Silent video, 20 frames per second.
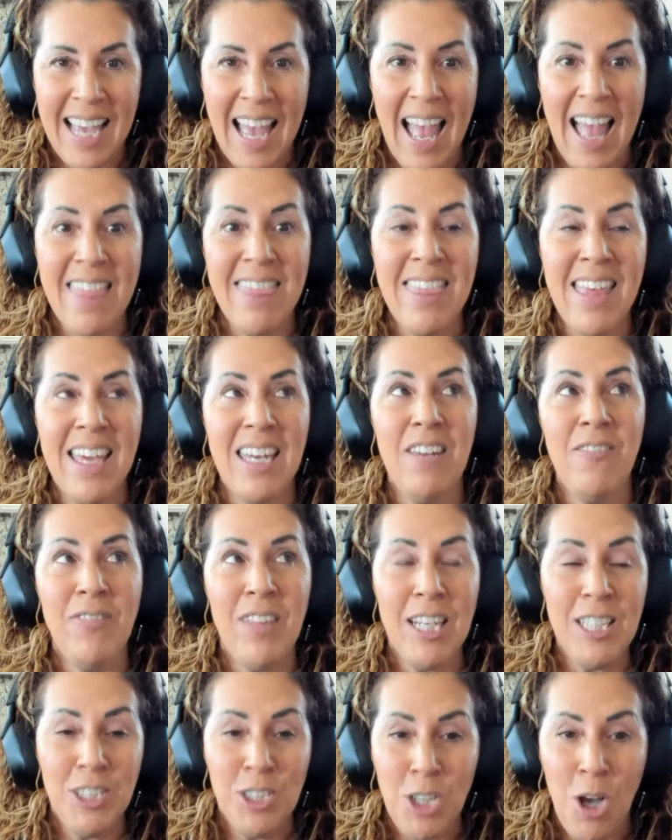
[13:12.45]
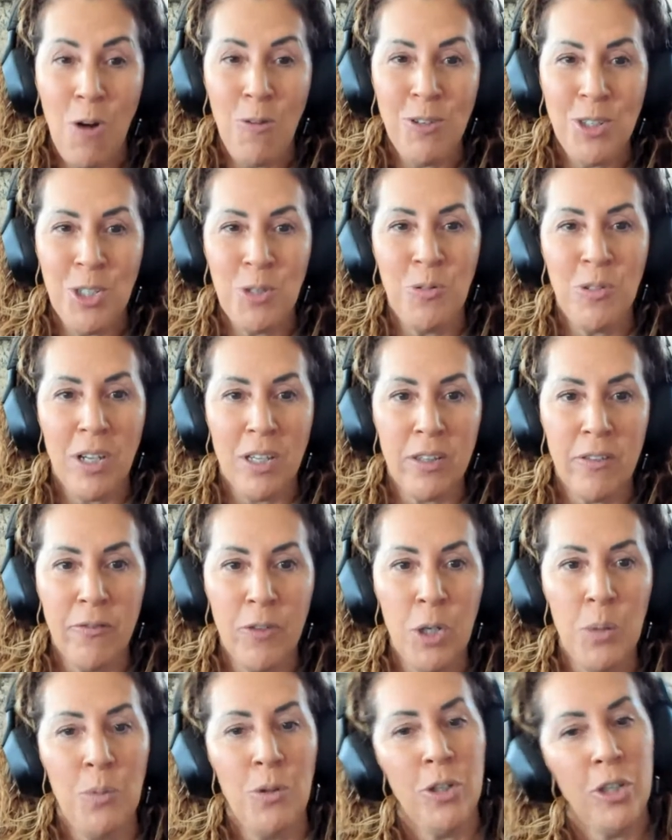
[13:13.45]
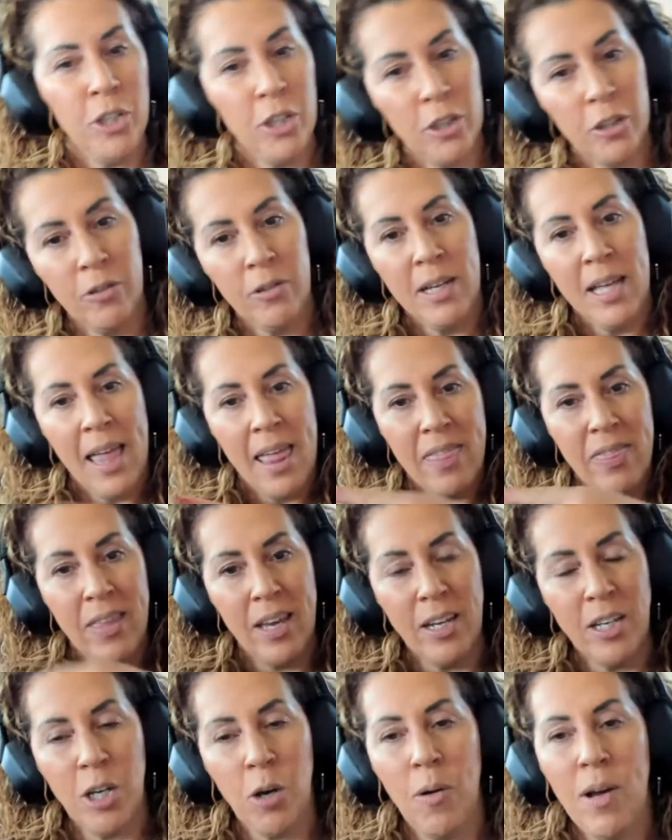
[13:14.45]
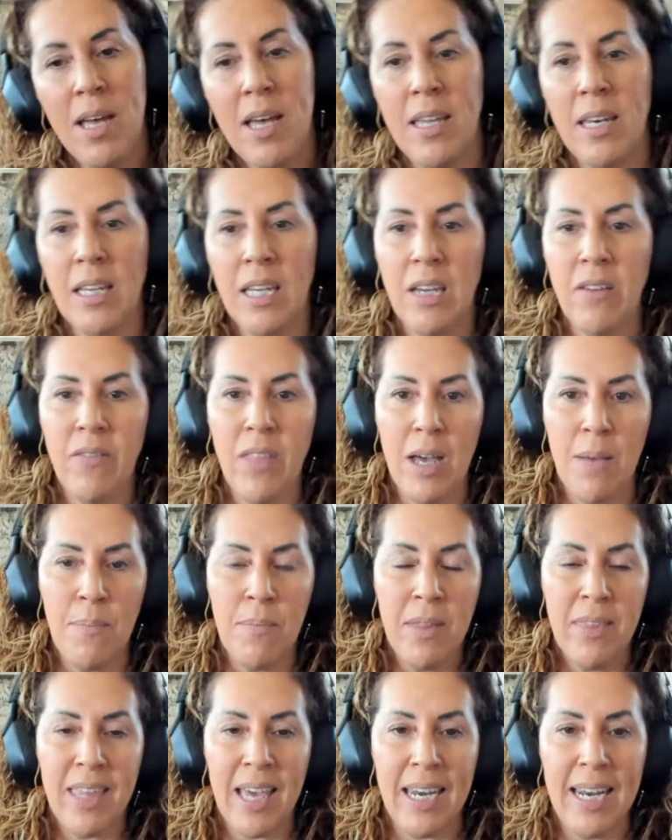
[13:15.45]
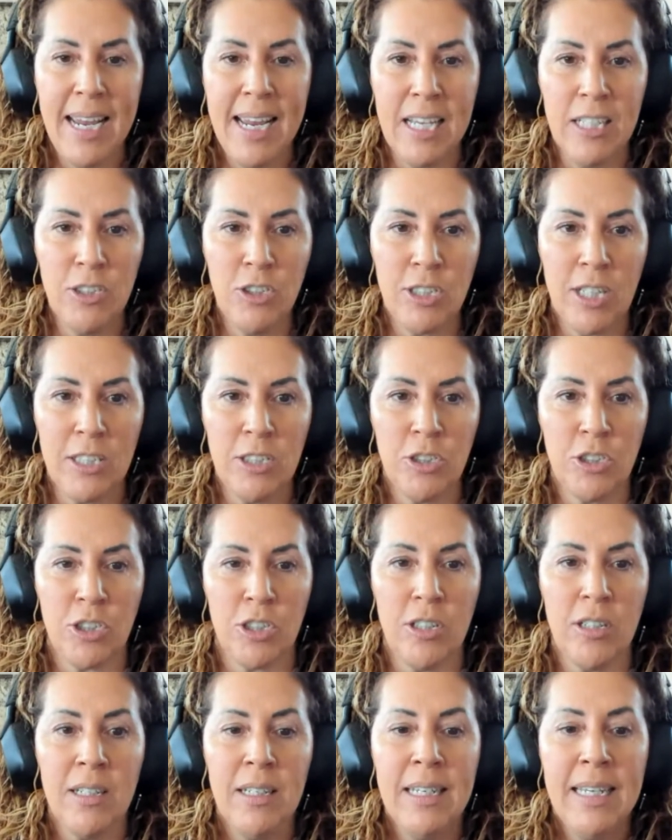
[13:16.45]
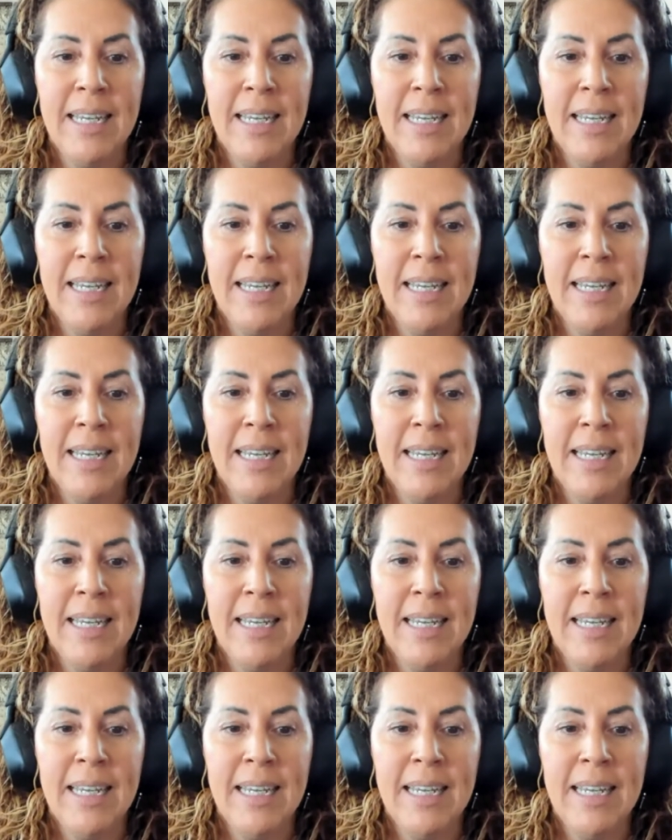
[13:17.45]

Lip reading: And then if they don't do it on the verbal cue, then go ahead and give them that hand gesture.